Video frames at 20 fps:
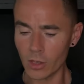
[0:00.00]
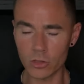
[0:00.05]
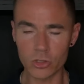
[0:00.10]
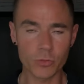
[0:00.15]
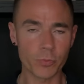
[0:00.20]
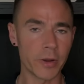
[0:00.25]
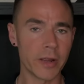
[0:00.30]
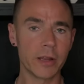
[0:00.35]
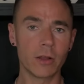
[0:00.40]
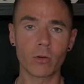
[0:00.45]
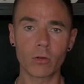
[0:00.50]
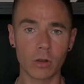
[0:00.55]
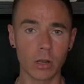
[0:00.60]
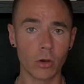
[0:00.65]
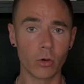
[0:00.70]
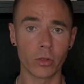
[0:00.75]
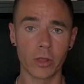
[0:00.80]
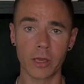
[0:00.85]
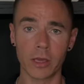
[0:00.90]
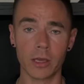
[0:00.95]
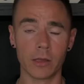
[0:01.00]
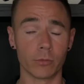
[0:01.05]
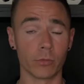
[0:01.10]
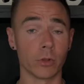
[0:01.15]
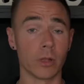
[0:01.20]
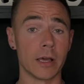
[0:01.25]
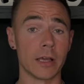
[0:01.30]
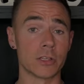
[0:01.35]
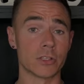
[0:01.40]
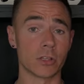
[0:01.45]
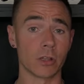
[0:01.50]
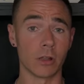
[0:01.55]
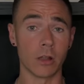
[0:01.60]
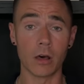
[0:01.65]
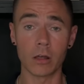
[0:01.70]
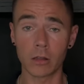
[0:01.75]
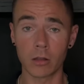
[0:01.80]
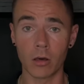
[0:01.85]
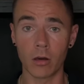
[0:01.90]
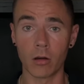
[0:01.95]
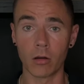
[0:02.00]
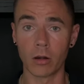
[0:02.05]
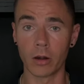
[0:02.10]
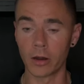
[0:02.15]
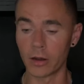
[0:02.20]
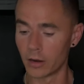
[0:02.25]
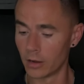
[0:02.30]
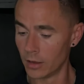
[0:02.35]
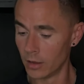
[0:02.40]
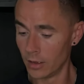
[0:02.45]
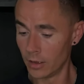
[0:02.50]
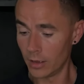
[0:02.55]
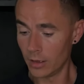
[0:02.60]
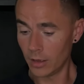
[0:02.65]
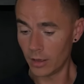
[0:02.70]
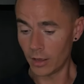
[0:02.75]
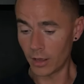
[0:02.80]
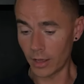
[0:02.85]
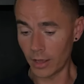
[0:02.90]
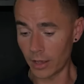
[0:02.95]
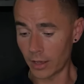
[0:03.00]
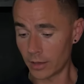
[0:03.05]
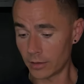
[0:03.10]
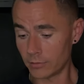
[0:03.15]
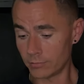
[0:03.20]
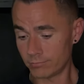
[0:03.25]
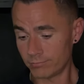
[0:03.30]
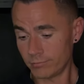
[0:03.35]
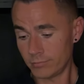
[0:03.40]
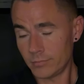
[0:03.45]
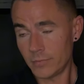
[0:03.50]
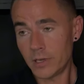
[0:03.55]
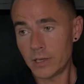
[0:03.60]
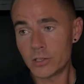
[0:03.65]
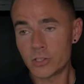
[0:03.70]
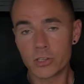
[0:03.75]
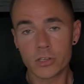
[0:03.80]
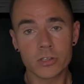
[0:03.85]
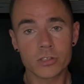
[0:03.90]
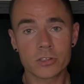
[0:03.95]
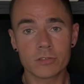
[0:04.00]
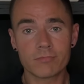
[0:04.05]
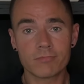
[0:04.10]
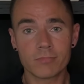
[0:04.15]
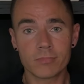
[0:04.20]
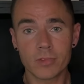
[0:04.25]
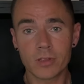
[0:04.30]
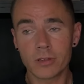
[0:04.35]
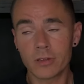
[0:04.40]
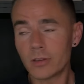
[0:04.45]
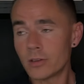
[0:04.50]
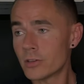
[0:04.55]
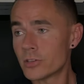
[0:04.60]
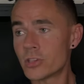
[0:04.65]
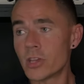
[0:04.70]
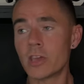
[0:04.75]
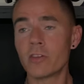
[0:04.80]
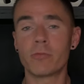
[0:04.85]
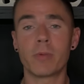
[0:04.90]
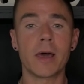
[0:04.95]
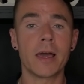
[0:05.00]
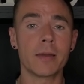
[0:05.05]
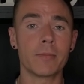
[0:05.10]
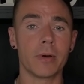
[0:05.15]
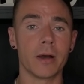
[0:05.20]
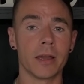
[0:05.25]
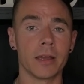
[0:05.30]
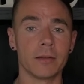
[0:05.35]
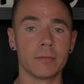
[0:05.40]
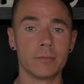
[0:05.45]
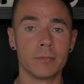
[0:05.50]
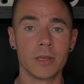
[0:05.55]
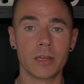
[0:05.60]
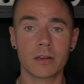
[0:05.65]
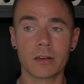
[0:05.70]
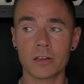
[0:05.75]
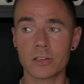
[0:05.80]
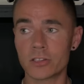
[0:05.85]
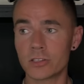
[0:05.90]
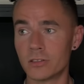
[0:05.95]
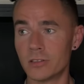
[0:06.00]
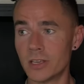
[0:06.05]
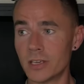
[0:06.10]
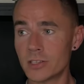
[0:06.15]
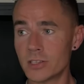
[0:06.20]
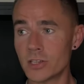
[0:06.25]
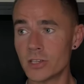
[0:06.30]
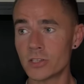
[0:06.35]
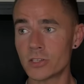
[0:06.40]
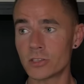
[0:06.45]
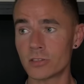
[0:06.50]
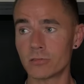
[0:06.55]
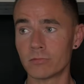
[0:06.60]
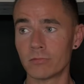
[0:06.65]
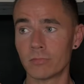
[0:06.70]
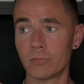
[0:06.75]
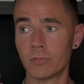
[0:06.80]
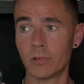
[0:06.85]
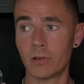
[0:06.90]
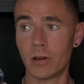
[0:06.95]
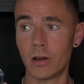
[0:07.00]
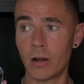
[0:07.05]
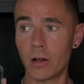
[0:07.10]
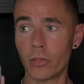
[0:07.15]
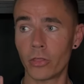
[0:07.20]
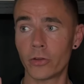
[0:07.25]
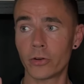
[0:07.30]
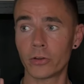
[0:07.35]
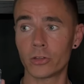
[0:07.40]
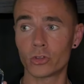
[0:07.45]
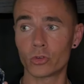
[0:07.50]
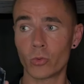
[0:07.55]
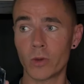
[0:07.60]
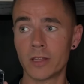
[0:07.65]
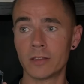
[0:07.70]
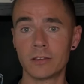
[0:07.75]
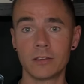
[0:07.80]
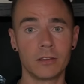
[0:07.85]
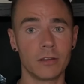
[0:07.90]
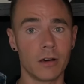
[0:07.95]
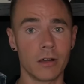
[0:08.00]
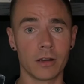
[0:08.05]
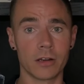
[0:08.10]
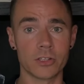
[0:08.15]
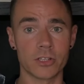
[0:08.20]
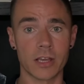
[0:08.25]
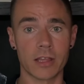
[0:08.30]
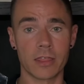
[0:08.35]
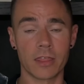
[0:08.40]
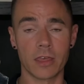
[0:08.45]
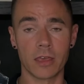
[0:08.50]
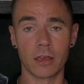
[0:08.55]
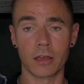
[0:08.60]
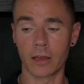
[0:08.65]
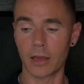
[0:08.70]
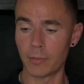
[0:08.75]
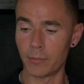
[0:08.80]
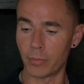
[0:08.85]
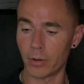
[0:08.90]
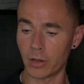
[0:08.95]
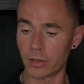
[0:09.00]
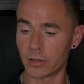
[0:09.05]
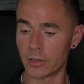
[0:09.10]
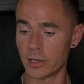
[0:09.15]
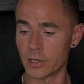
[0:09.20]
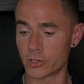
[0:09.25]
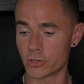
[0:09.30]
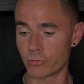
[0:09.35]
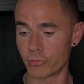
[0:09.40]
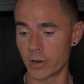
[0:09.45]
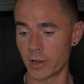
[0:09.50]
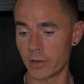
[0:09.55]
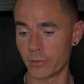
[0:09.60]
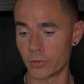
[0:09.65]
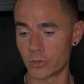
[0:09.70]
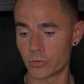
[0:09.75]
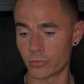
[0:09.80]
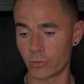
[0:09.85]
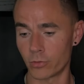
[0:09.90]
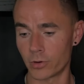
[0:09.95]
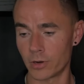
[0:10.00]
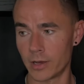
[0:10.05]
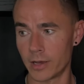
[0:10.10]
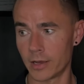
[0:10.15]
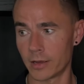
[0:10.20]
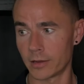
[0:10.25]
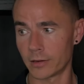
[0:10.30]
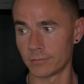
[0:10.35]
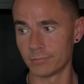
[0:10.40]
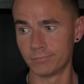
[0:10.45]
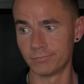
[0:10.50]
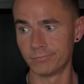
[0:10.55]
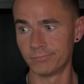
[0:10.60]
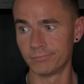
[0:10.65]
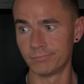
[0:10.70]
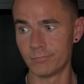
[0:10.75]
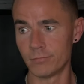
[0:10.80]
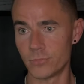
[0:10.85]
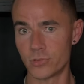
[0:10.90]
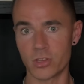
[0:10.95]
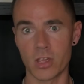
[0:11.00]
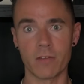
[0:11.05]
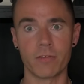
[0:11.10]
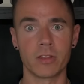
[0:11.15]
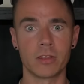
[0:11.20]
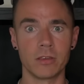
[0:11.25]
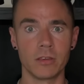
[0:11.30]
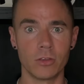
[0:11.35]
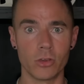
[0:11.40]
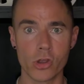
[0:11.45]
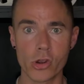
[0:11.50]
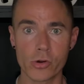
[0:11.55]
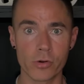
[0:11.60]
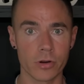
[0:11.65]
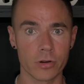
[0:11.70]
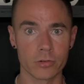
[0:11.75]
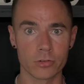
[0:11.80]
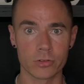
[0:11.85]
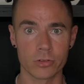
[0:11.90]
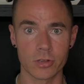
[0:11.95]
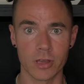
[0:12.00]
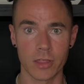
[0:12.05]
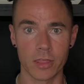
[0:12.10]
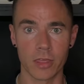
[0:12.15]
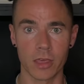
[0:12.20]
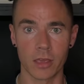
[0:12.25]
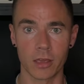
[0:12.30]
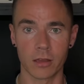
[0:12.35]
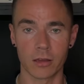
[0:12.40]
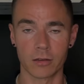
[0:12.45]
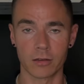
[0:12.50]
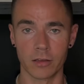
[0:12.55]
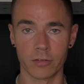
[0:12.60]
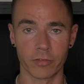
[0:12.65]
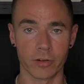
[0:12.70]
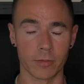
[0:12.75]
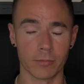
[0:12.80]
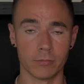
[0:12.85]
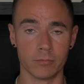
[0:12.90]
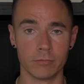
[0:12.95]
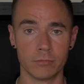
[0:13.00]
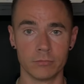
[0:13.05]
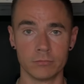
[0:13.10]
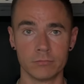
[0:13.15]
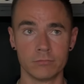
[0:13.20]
Sprayed on clothing, it will last a lot longer. And it's just a safe blind buy because this is under $20, I think. I bought this fragrance for like 17 euros, I think, if I'm